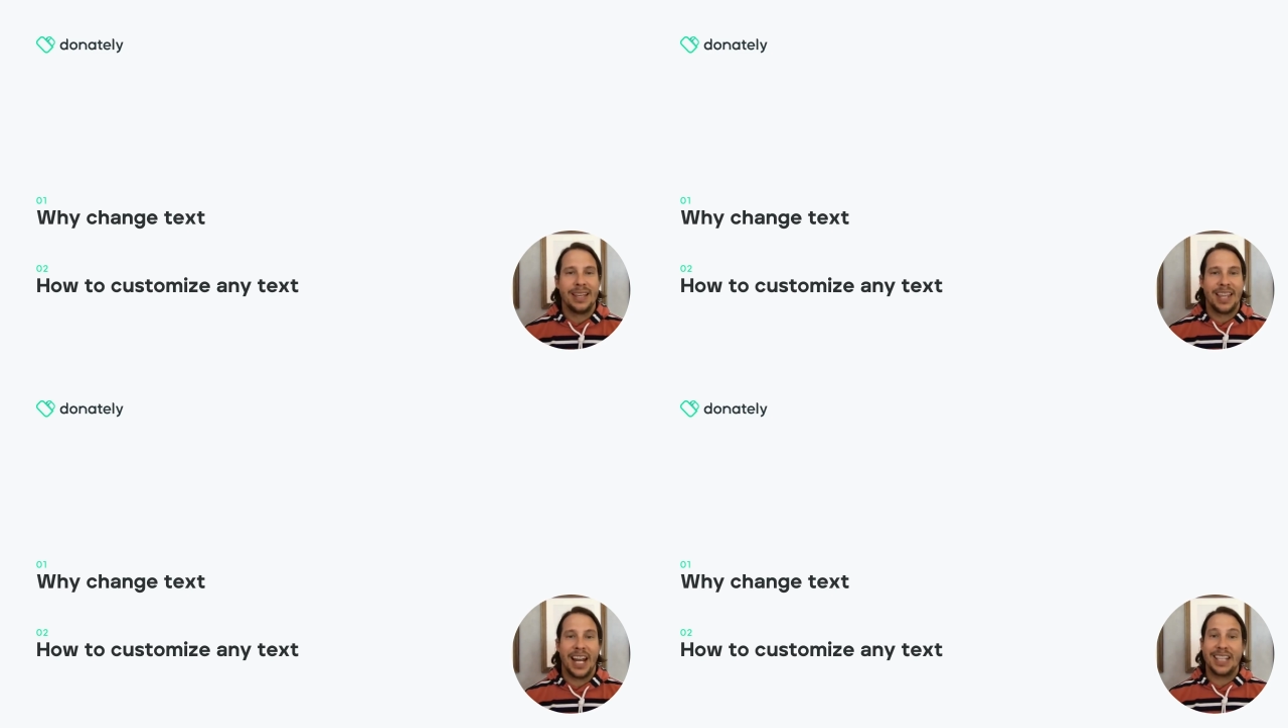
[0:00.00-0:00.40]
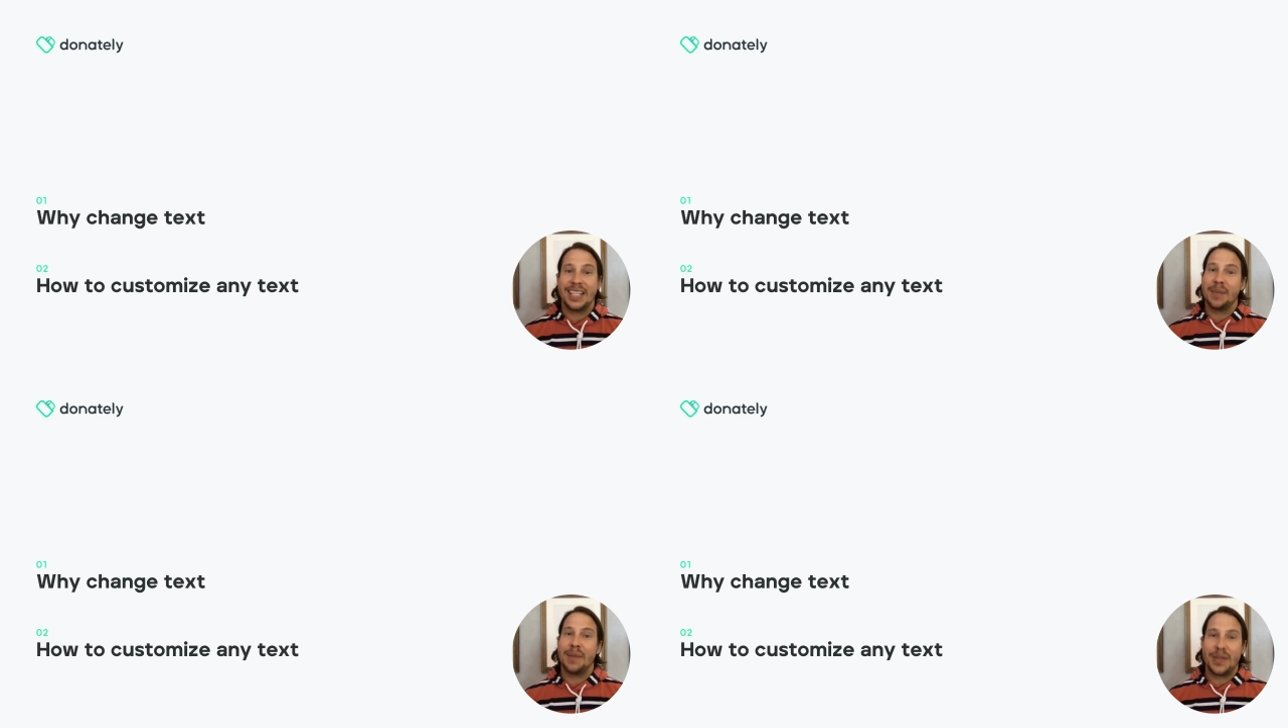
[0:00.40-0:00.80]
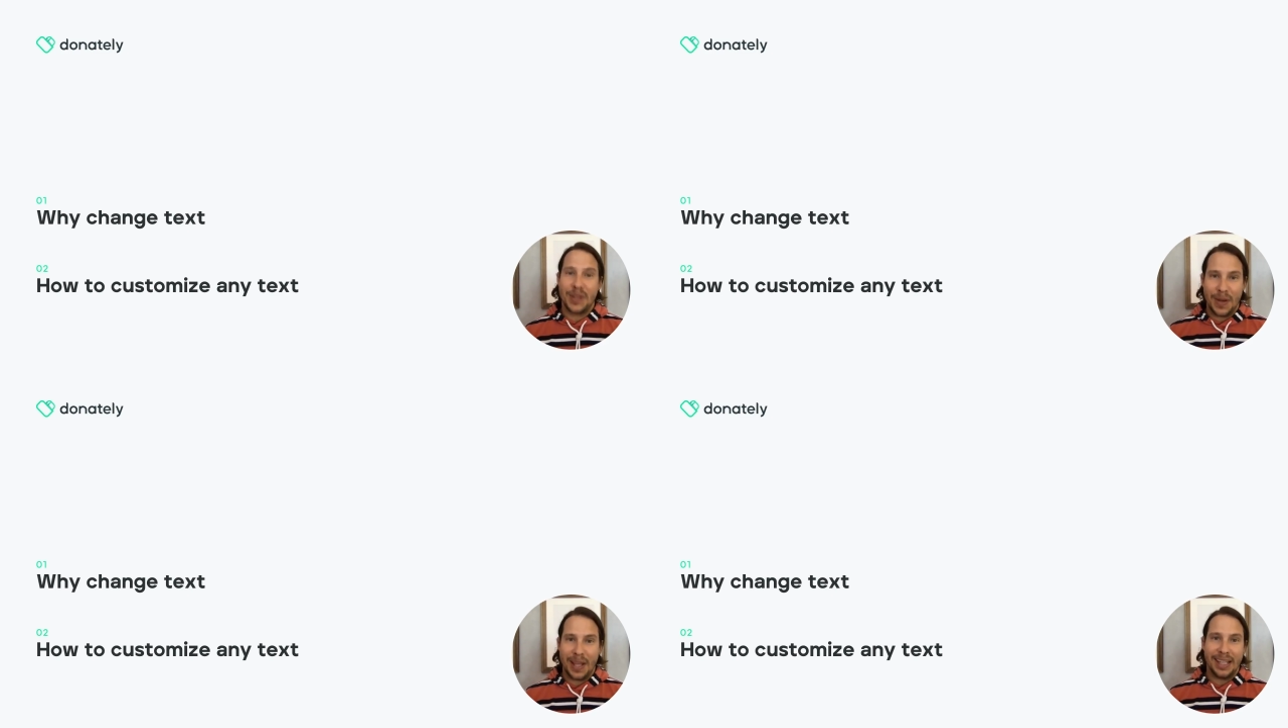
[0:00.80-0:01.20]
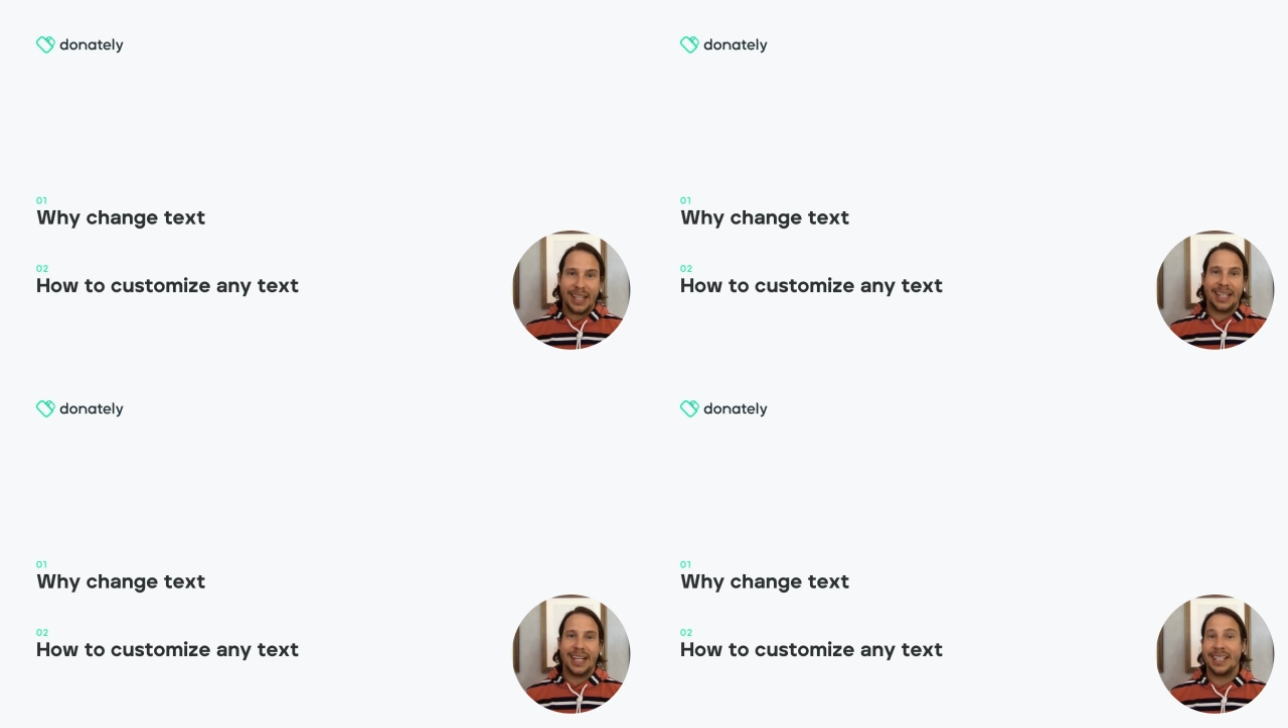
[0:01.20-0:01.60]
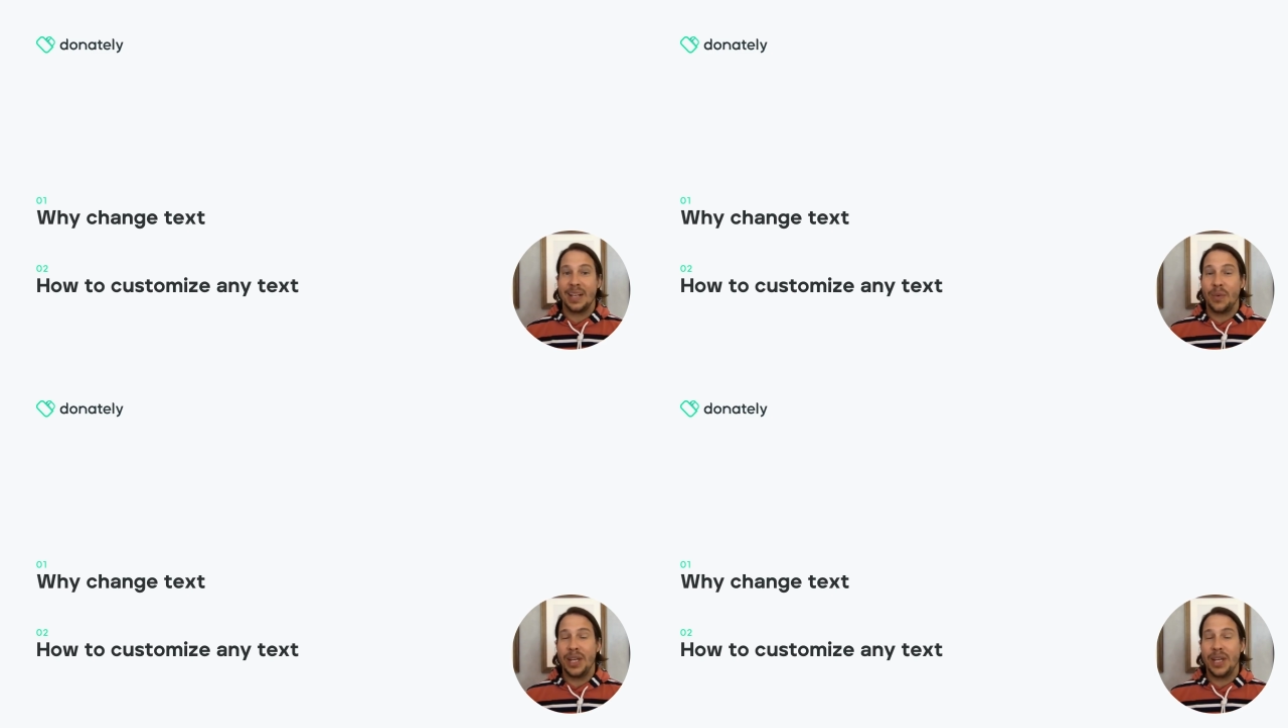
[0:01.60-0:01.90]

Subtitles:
The nice thing about Donately is that we